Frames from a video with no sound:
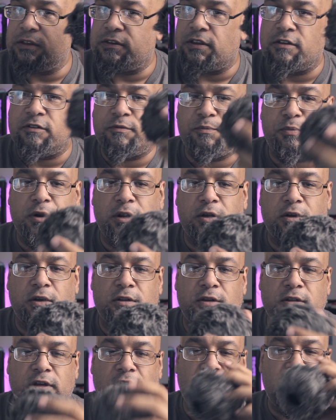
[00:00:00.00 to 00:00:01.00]
it does pretty
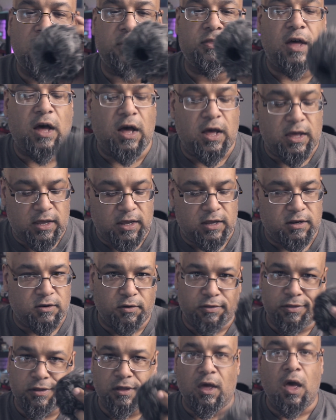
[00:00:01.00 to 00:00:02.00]
good to cut out the high end
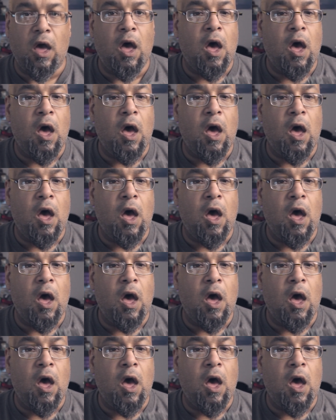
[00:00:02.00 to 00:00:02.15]
or the